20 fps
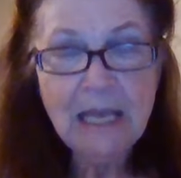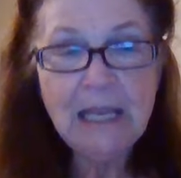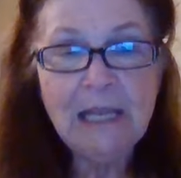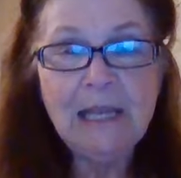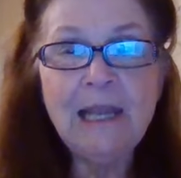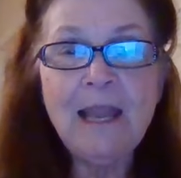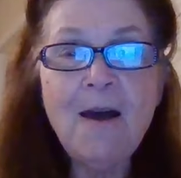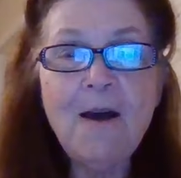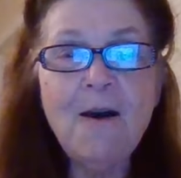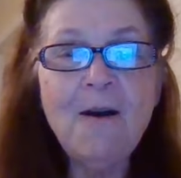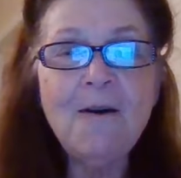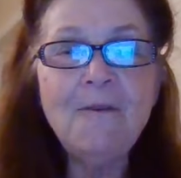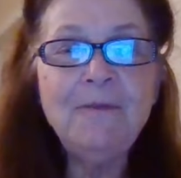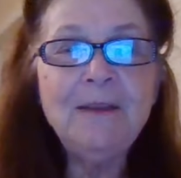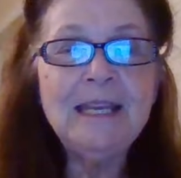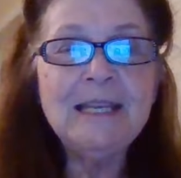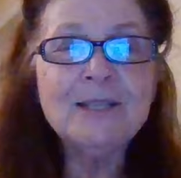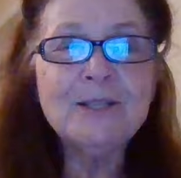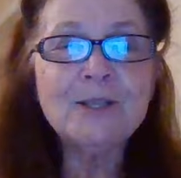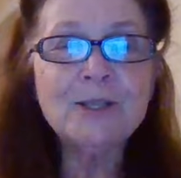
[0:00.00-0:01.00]
Love
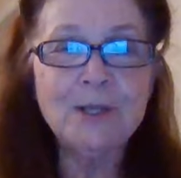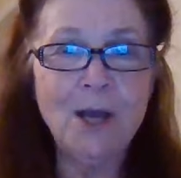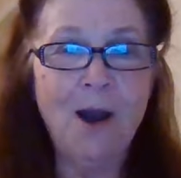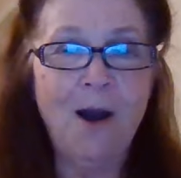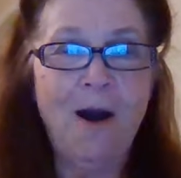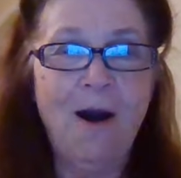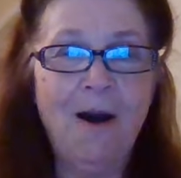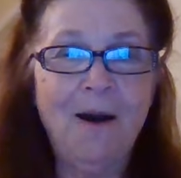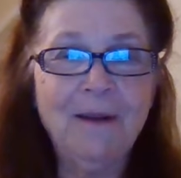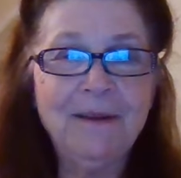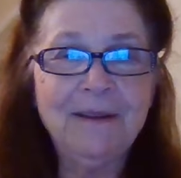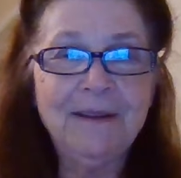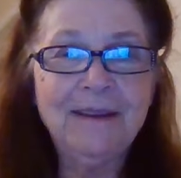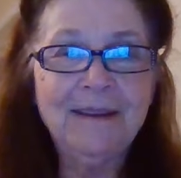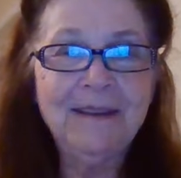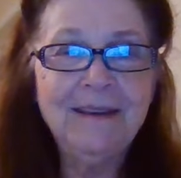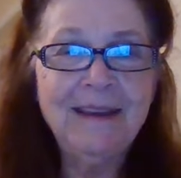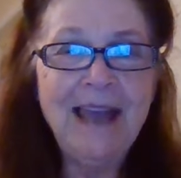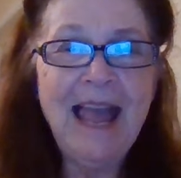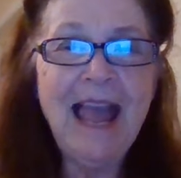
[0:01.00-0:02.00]
is God,
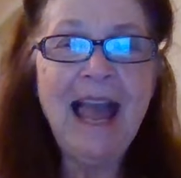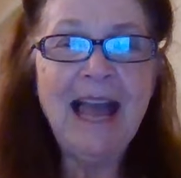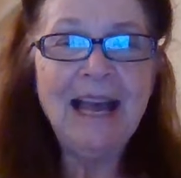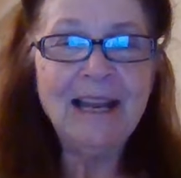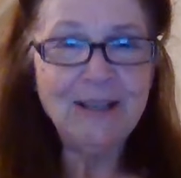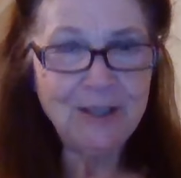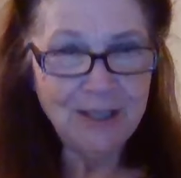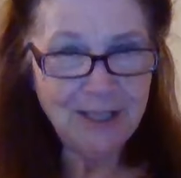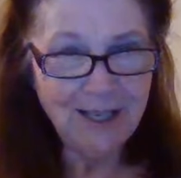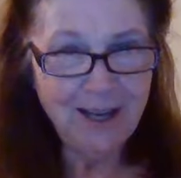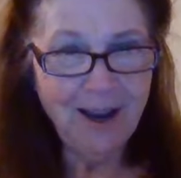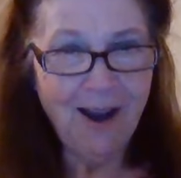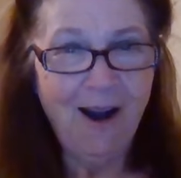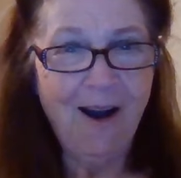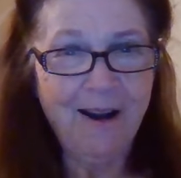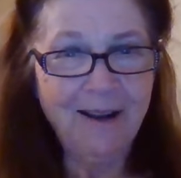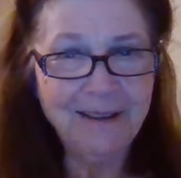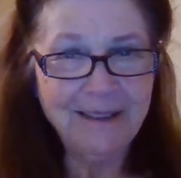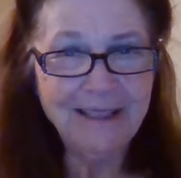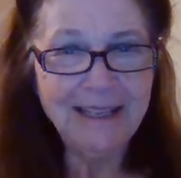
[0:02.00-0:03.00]
and
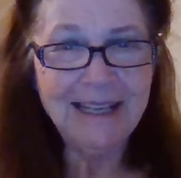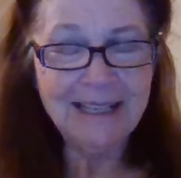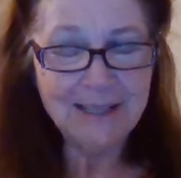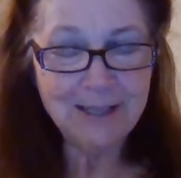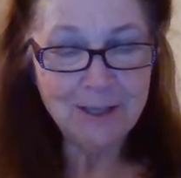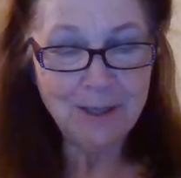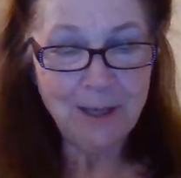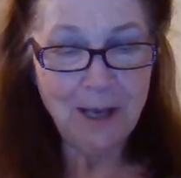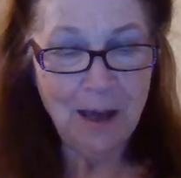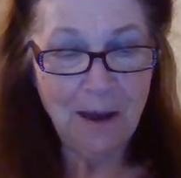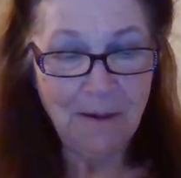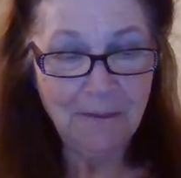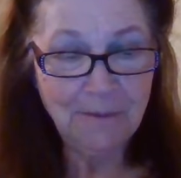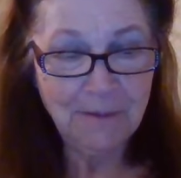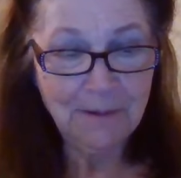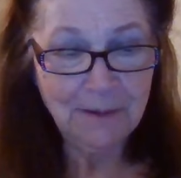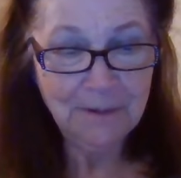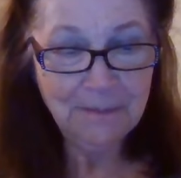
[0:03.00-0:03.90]
God is love.